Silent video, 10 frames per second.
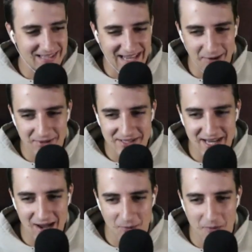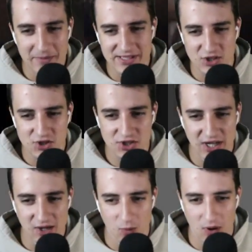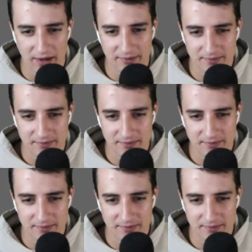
Guarantee I won't miss a single one.